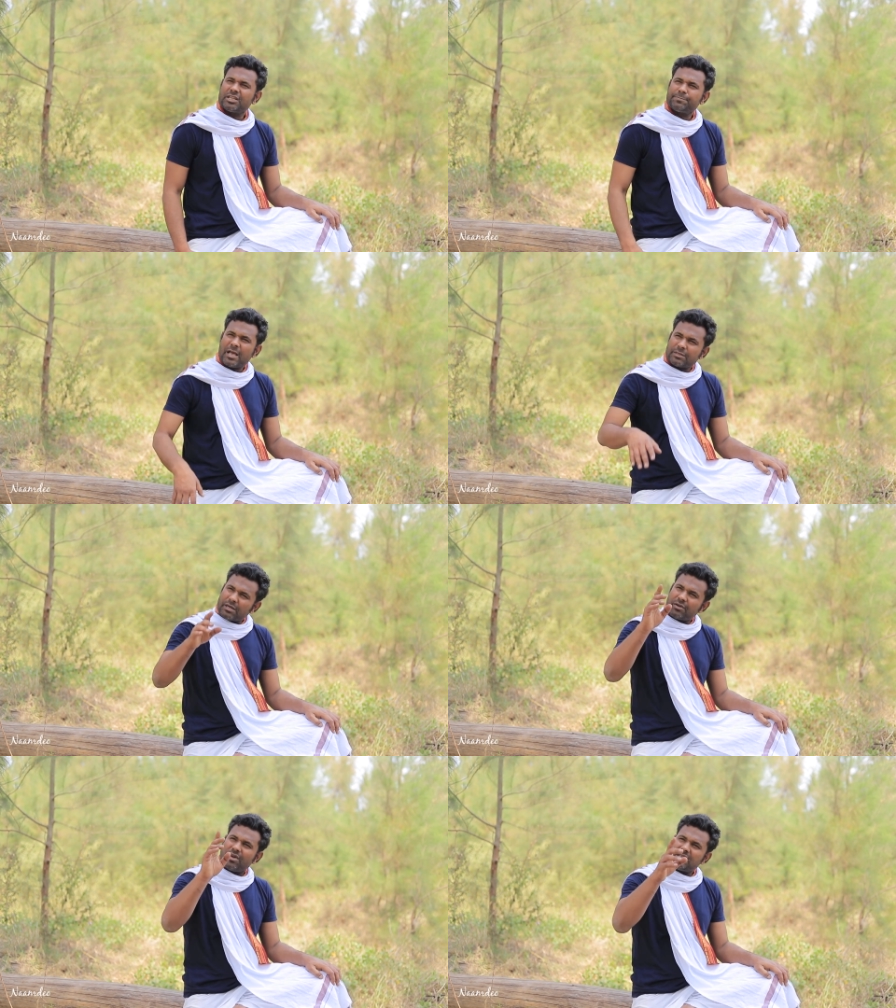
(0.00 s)
the
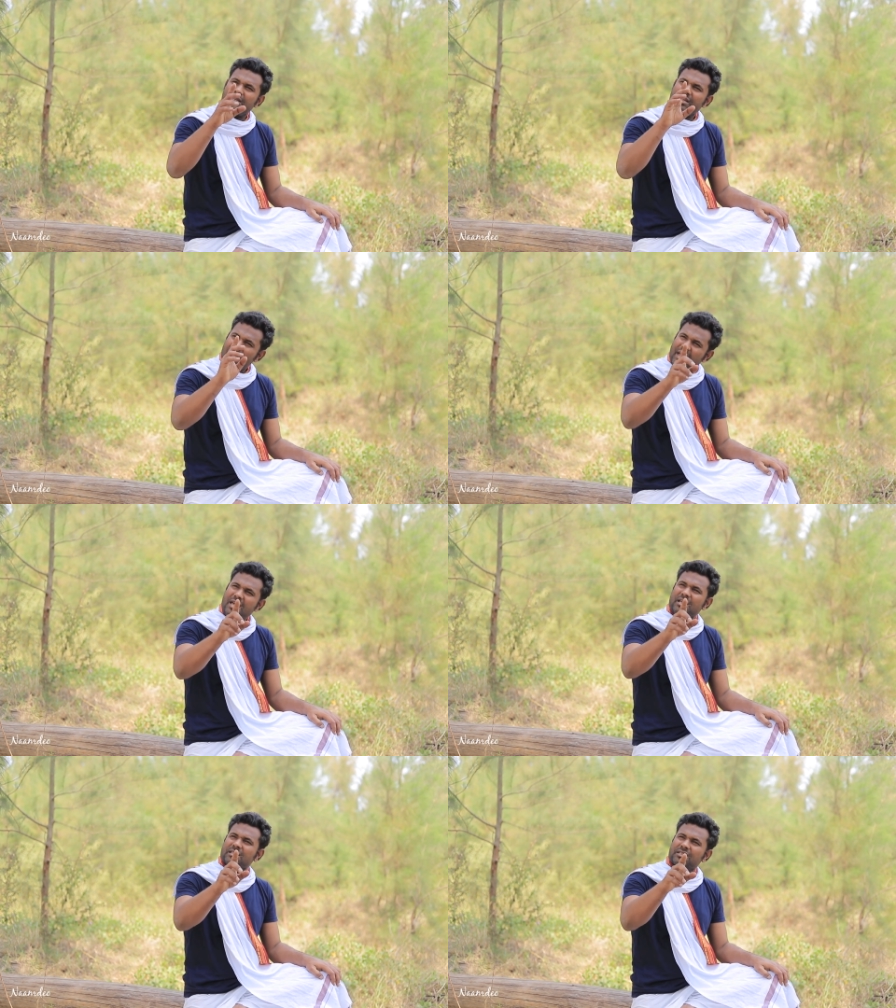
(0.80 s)
specific reason
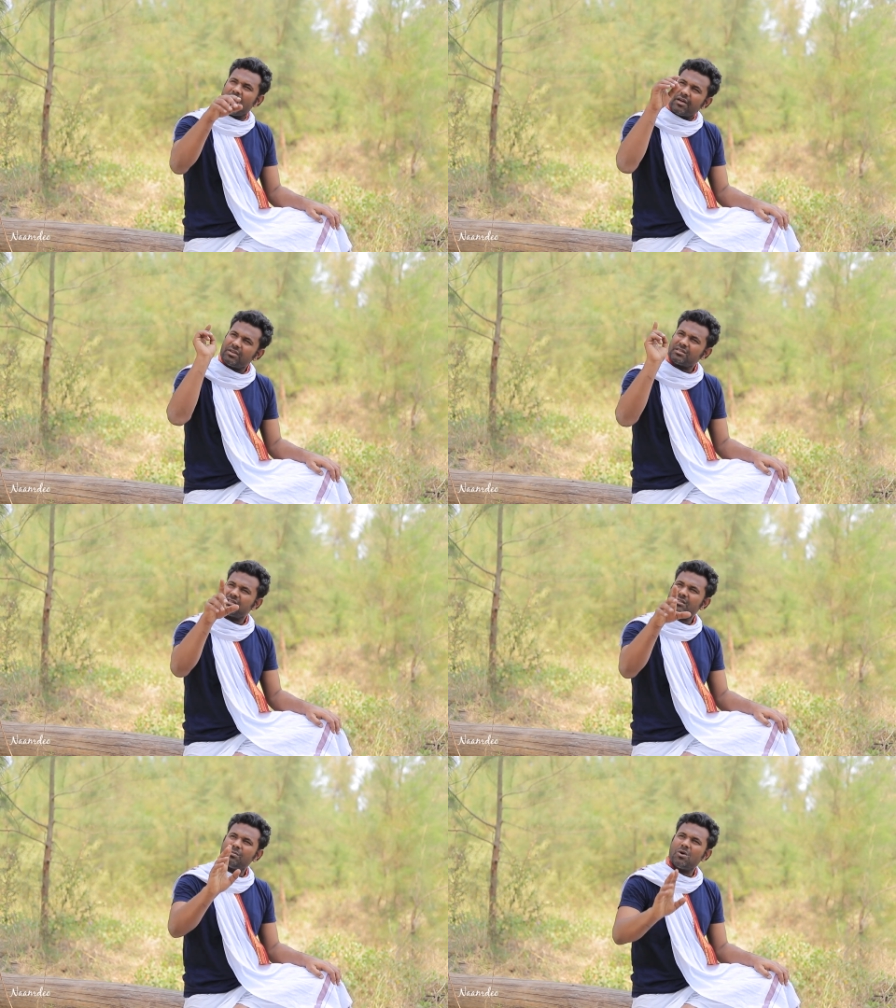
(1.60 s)
is
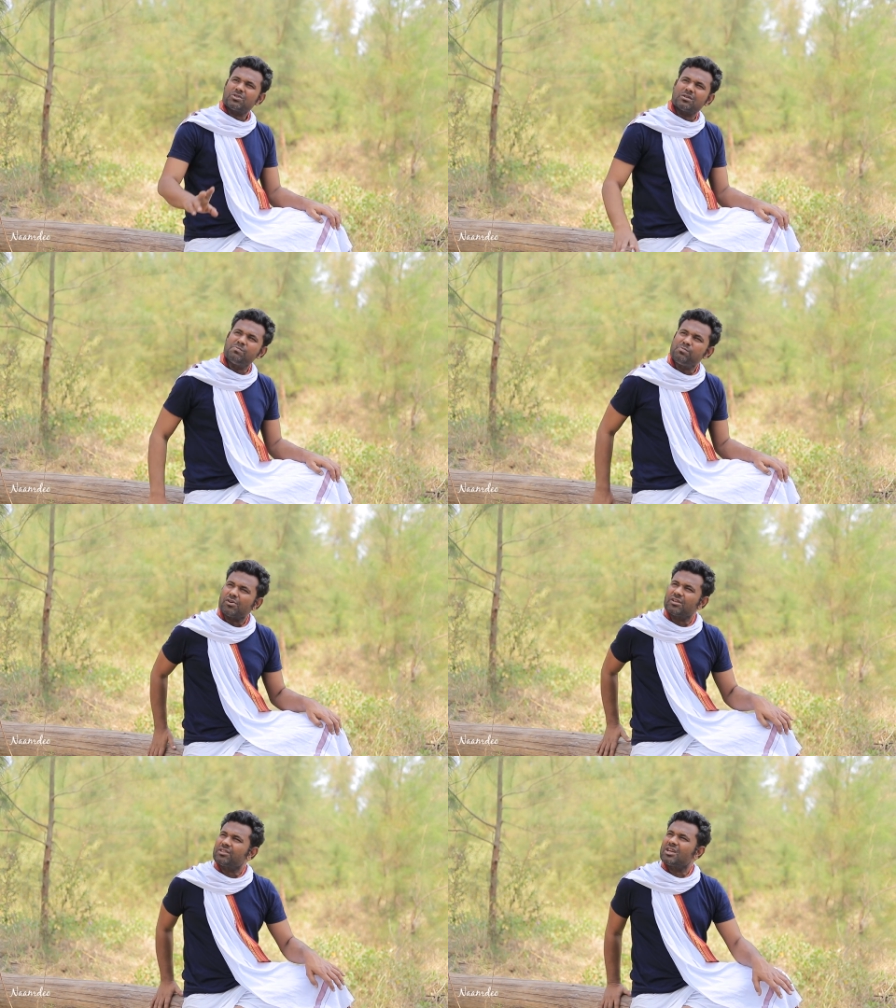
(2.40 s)
this is the most
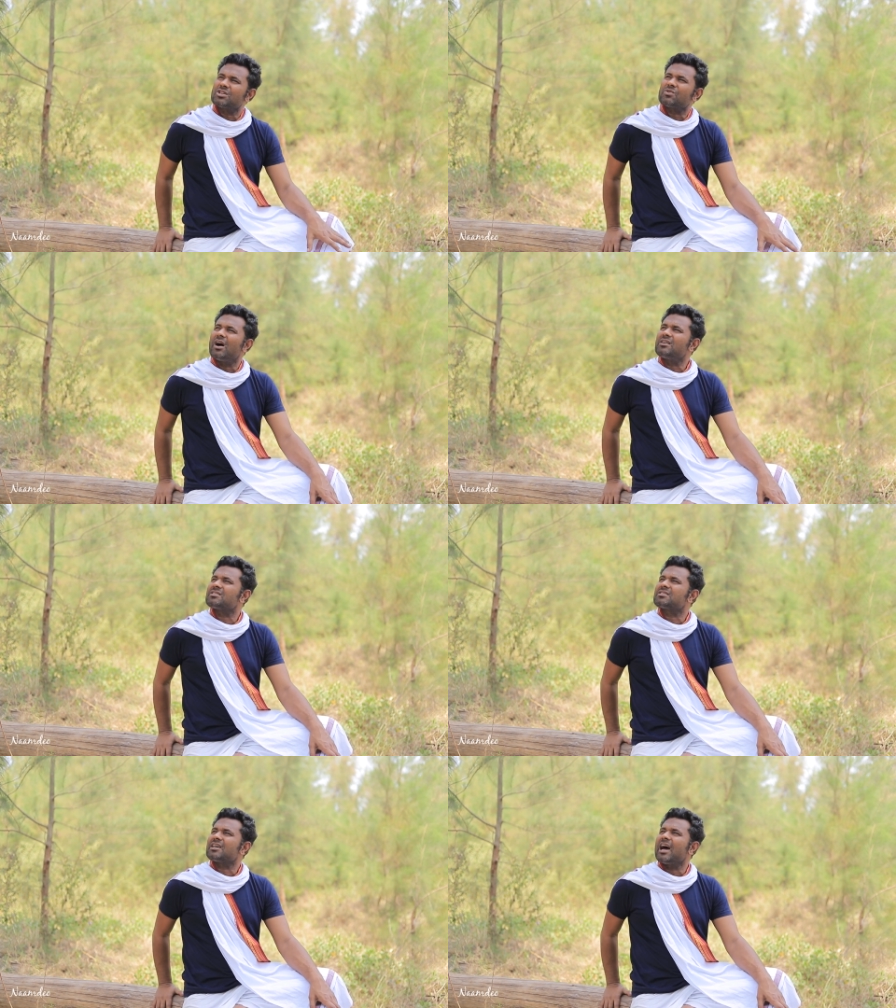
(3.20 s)
important thing to
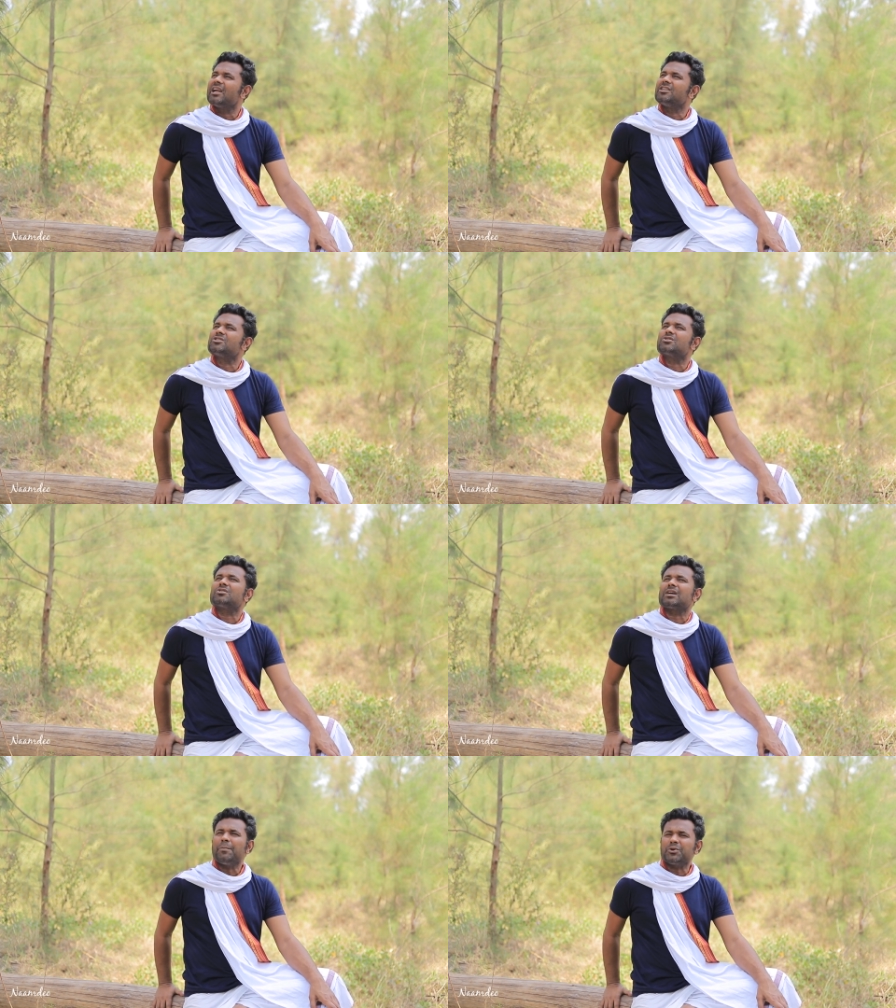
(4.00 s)
understand
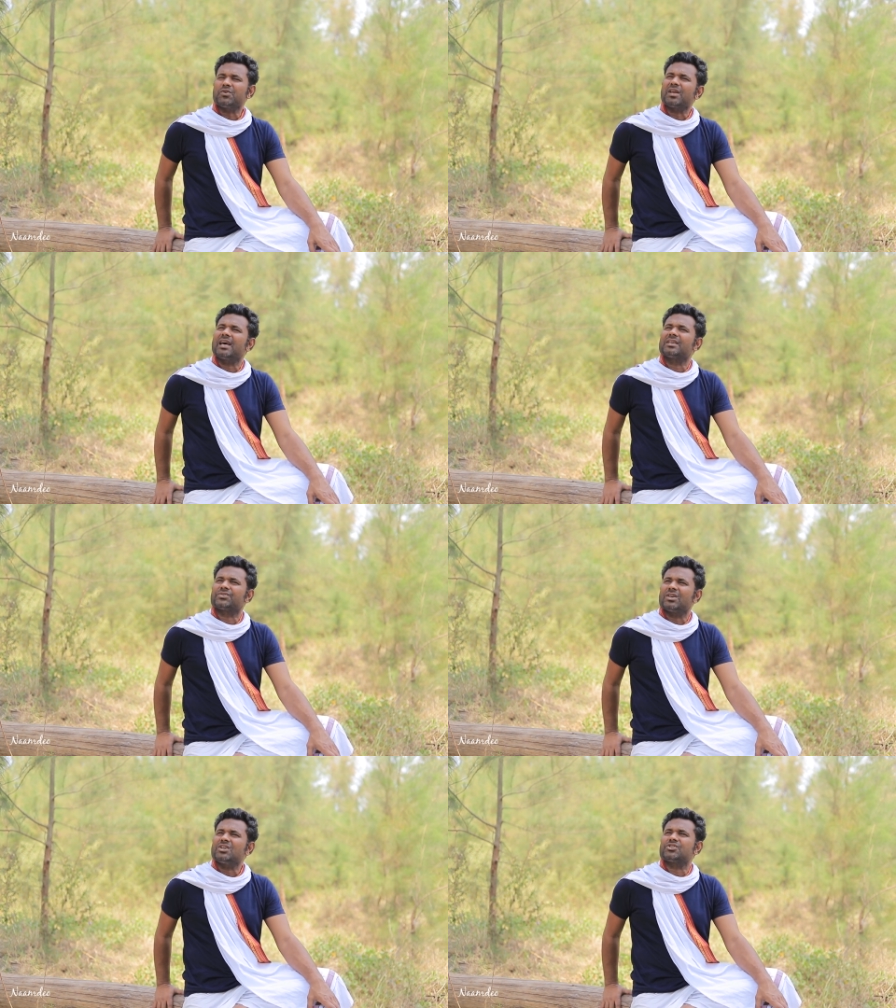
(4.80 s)
to come to
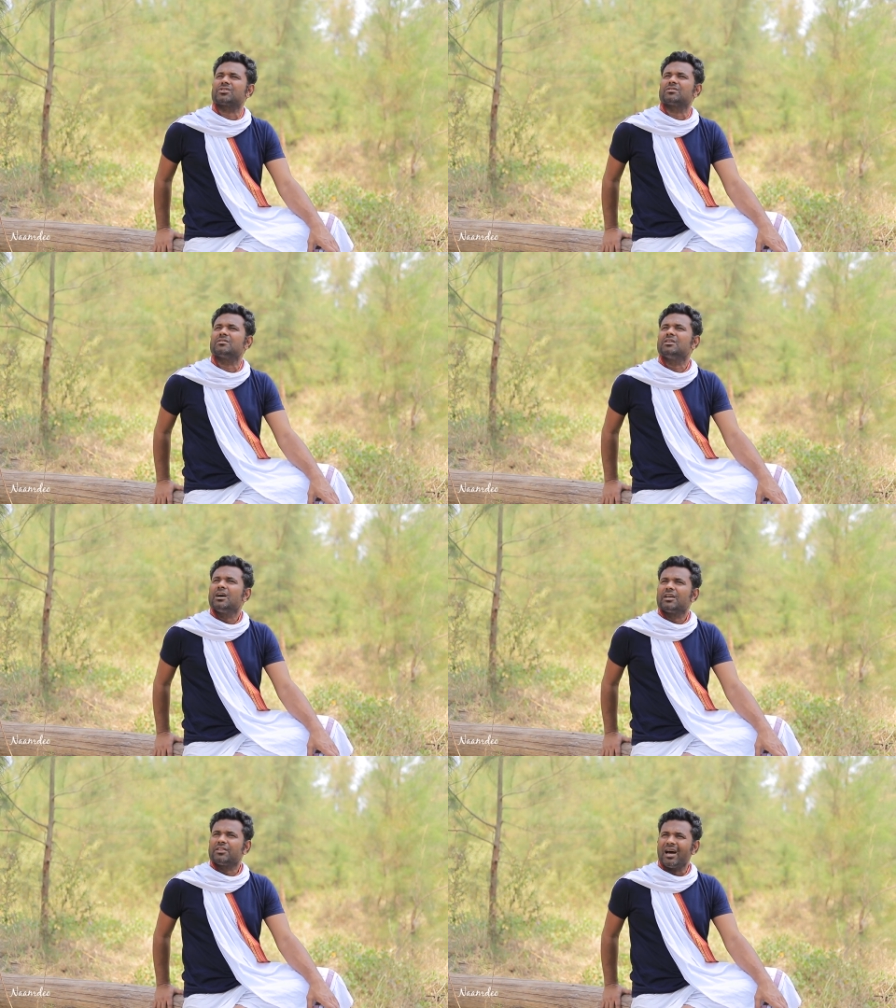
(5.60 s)
realization
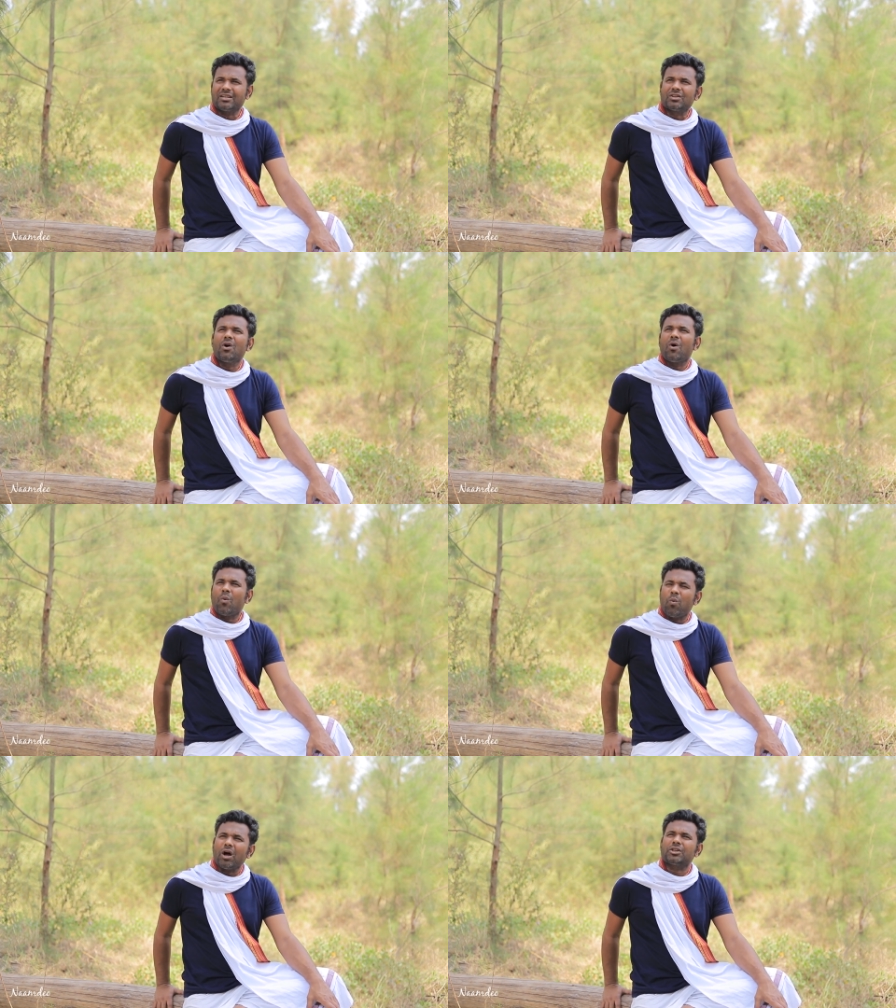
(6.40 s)
that
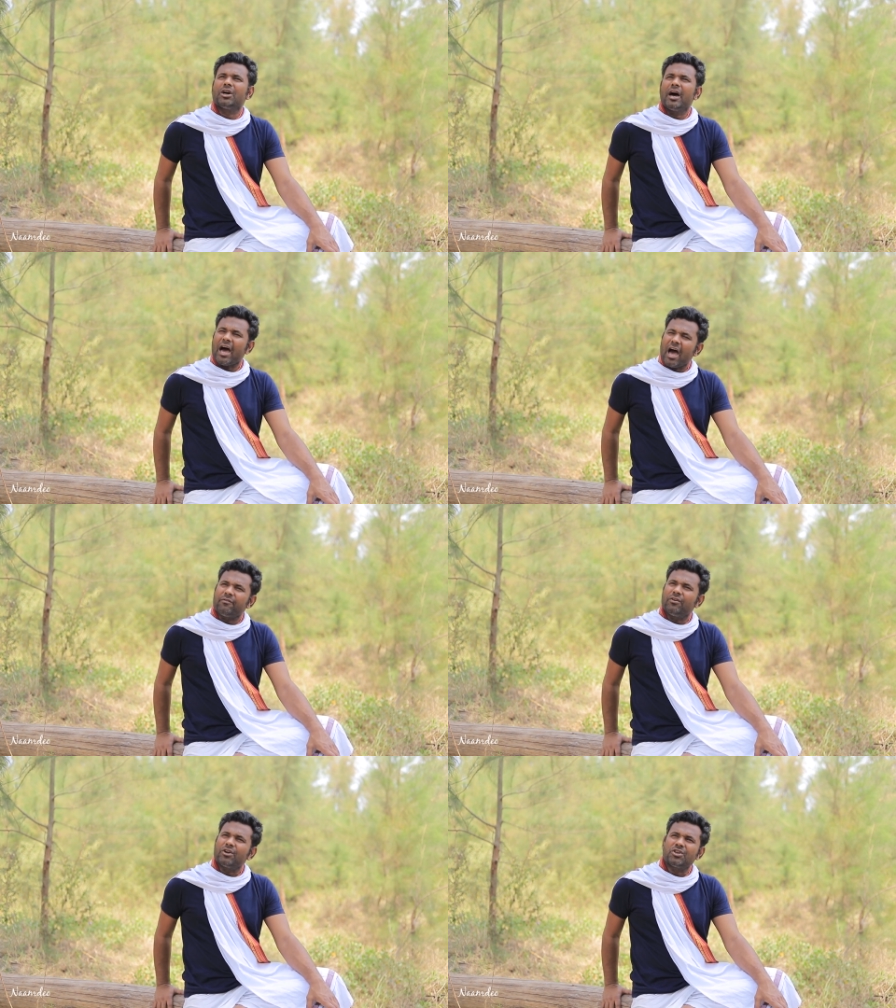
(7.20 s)

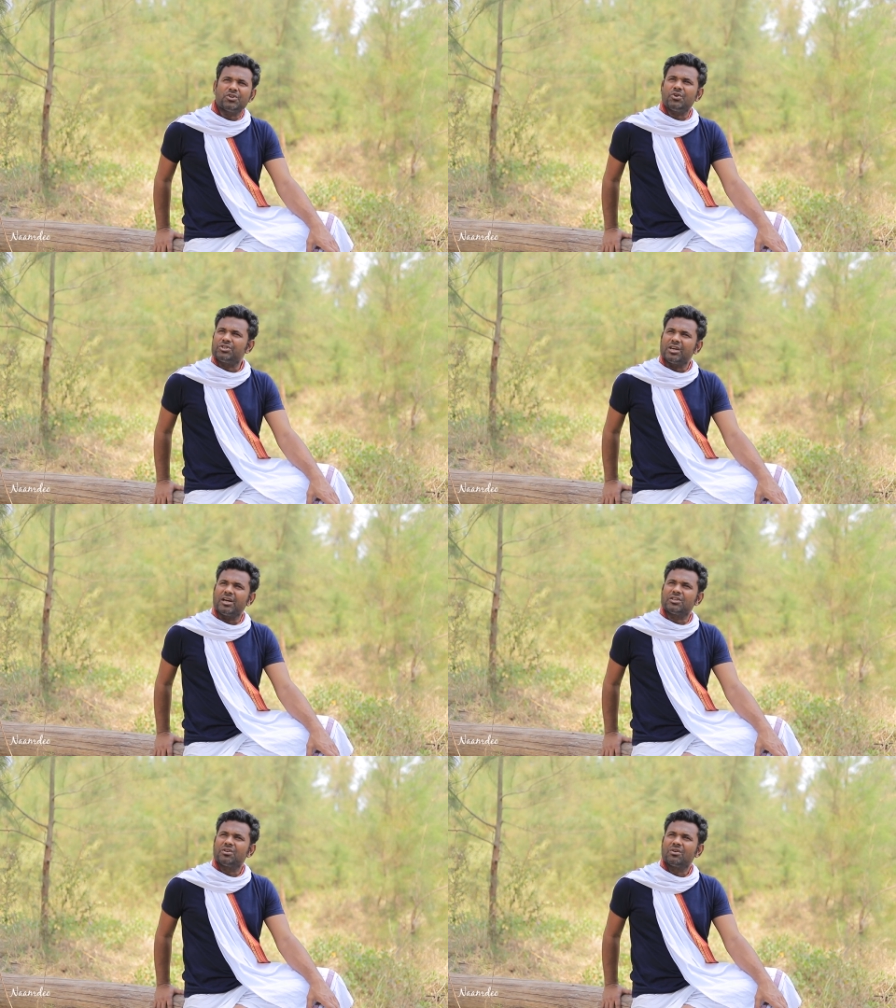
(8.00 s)
whatever you
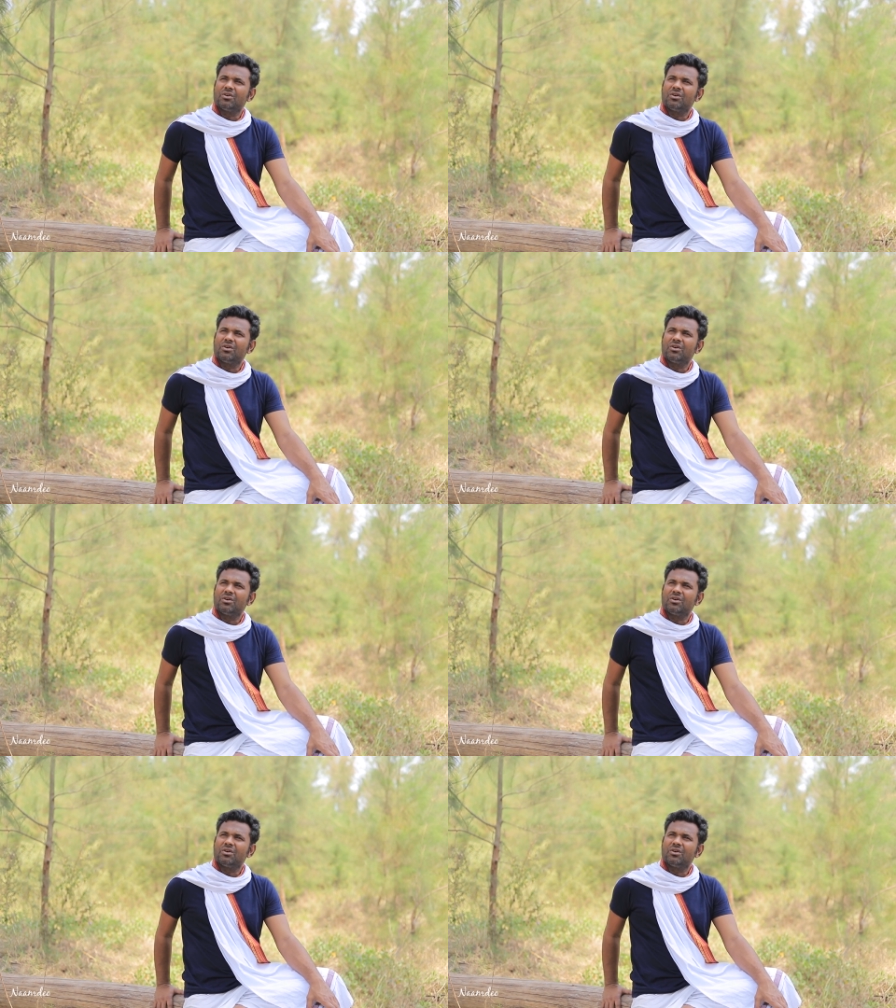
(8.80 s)
did